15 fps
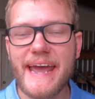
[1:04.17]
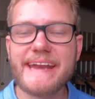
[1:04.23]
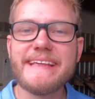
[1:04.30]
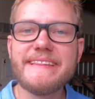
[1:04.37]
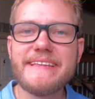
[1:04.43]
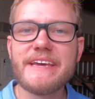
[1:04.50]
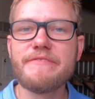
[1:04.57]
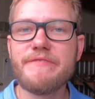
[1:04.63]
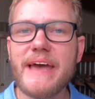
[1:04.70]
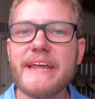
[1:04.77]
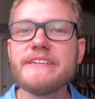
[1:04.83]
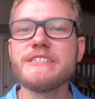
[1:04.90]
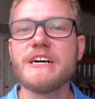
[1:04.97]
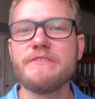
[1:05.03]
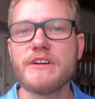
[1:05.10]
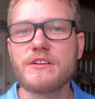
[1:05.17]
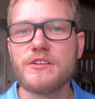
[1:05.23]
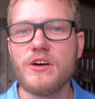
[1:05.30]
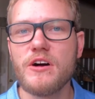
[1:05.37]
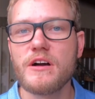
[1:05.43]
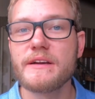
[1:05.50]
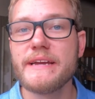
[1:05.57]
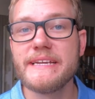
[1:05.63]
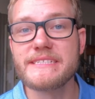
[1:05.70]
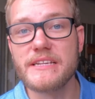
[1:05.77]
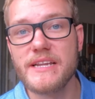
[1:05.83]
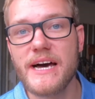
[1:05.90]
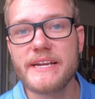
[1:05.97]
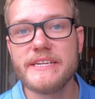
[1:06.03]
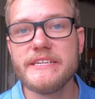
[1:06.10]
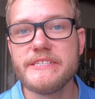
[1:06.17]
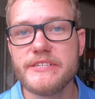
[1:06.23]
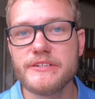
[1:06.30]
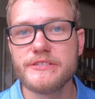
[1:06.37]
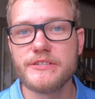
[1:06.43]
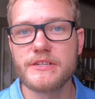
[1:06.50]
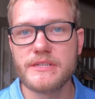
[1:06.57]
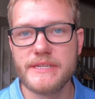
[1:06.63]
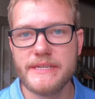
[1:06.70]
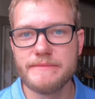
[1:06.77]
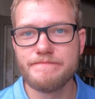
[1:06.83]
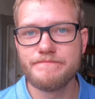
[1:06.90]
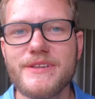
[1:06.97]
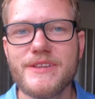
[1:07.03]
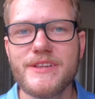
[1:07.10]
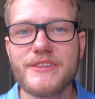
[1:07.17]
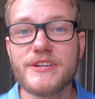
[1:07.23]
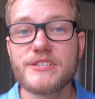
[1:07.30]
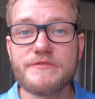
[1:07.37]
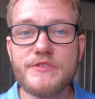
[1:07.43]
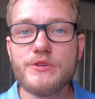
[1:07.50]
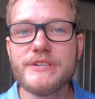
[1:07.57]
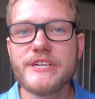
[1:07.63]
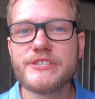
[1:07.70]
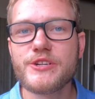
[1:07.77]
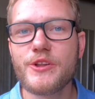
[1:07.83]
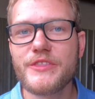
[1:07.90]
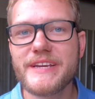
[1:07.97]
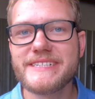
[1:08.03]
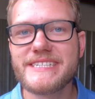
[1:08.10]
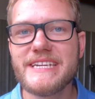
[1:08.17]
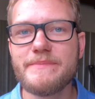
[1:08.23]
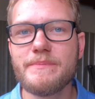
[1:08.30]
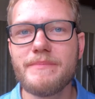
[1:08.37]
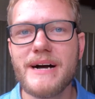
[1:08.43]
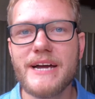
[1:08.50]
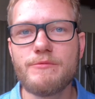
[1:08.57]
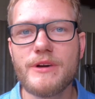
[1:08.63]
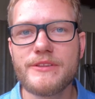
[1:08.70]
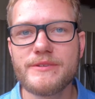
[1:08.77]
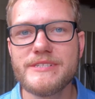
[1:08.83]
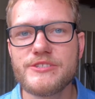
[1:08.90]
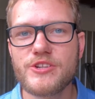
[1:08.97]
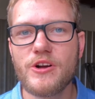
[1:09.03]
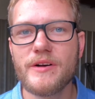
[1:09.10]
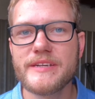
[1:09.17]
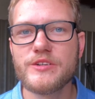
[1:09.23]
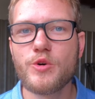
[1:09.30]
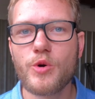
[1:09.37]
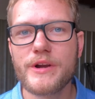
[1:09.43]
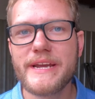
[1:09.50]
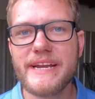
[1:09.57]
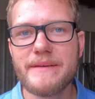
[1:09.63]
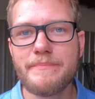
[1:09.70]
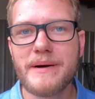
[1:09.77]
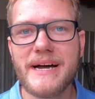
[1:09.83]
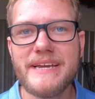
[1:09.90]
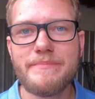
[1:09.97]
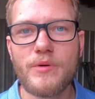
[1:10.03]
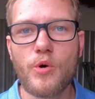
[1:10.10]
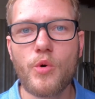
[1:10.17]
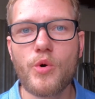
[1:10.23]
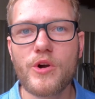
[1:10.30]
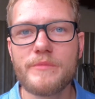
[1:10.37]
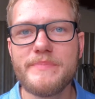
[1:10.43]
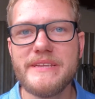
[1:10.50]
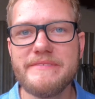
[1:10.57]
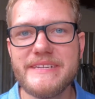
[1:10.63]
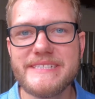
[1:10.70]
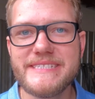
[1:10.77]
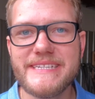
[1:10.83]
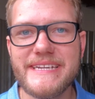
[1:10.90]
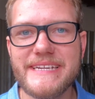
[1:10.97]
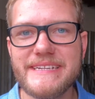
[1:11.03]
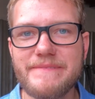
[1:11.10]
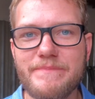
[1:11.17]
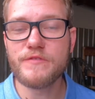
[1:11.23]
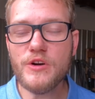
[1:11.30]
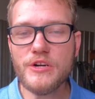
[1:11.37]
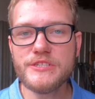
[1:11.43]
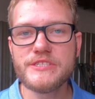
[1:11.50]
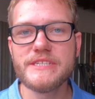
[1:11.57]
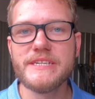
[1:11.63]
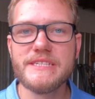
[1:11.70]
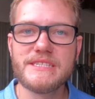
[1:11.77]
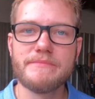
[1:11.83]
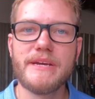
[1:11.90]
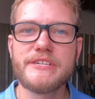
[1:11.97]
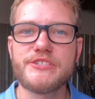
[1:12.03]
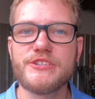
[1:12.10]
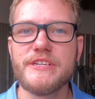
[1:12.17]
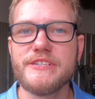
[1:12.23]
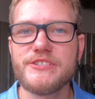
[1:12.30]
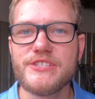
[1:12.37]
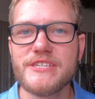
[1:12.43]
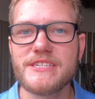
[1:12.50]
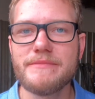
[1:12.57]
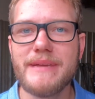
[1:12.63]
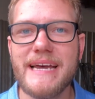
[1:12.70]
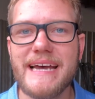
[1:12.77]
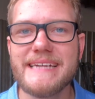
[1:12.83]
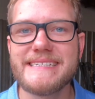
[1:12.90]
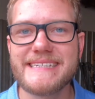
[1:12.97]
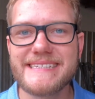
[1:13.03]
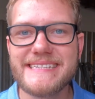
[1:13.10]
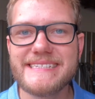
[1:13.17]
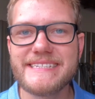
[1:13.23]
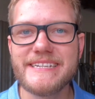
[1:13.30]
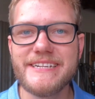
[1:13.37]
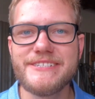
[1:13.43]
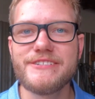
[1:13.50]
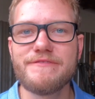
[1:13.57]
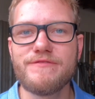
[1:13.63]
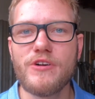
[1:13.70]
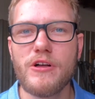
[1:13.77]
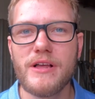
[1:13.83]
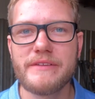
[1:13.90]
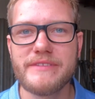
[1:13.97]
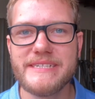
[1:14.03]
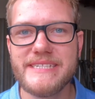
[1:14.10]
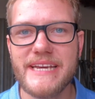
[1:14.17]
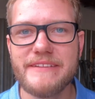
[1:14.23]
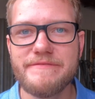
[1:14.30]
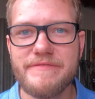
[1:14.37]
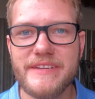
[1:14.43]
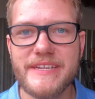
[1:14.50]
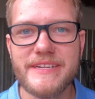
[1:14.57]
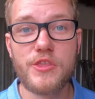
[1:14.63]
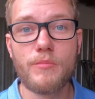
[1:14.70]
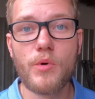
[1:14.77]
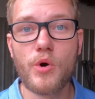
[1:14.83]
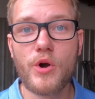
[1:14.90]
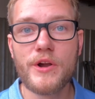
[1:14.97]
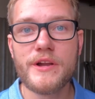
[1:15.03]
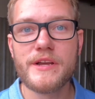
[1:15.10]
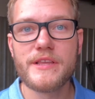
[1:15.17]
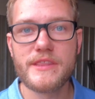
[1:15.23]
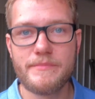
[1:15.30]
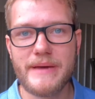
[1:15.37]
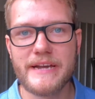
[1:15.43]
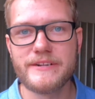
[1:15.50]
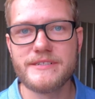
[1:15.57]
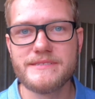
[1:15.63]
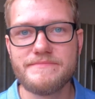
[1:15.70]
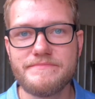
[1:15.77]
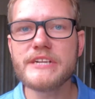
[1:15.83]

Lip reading: And in the event of a clog, it's a lot easier to clean. There's a few additional things to keep in mind whether installing corrugated pipe or PVC. First is to make sure that your system has at least an inch of fall every 10 feet. The more, the better.